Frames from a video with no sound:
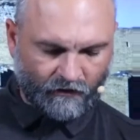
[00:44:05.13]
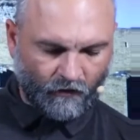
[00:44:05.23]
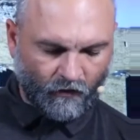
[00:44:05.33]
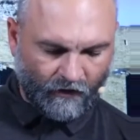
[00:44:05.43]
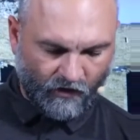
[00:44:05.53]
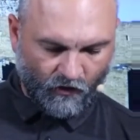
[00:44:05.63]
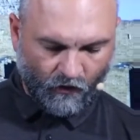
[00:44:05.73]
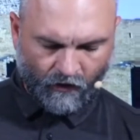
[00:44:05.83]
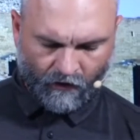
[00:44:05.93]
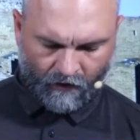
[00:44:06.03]
what
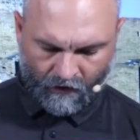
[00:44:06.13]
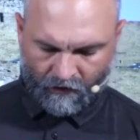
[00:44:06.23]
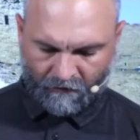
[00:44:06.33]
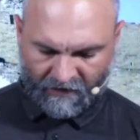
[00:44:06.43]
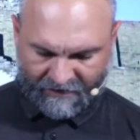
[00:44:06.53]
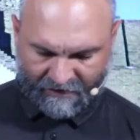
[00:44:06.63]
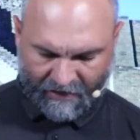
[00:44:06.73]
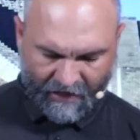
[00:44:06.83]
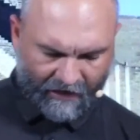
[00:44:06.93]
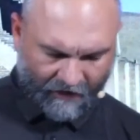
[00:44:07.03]
your
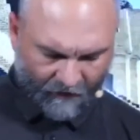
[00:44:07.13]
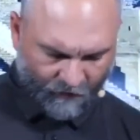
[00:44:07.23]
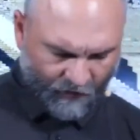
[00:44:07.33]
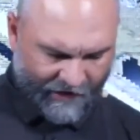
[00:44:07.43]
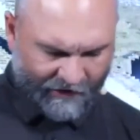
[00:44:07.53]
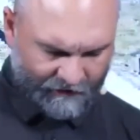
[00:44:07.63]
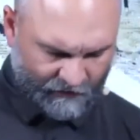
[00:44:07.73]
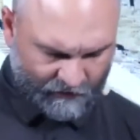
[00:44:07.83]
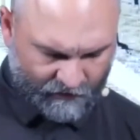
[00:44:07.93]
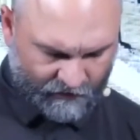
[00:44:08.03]
Messiah
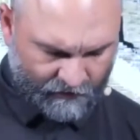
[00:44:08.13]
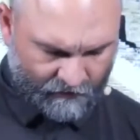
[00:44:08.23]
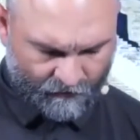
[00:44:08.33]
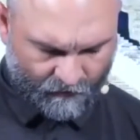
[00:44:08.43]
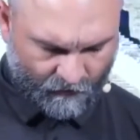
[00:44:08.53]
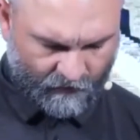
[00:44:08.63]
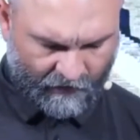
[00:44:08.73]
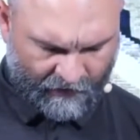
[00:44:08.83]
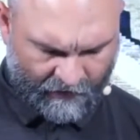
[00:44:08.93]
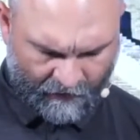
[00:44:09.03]
practiced.
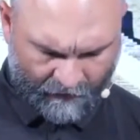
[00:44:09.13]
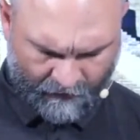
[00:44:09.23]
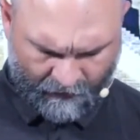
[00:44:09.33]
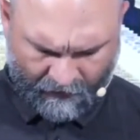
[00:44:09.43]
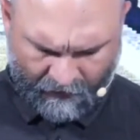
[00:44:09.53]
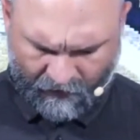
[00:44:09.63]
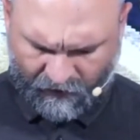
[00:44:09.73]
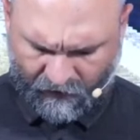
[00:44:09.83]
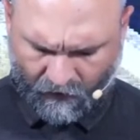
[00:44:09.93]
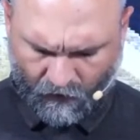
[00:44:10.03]
Okay.
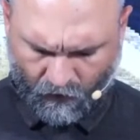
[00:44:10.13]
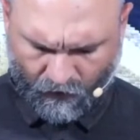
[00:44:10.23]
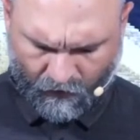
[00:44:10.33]
So when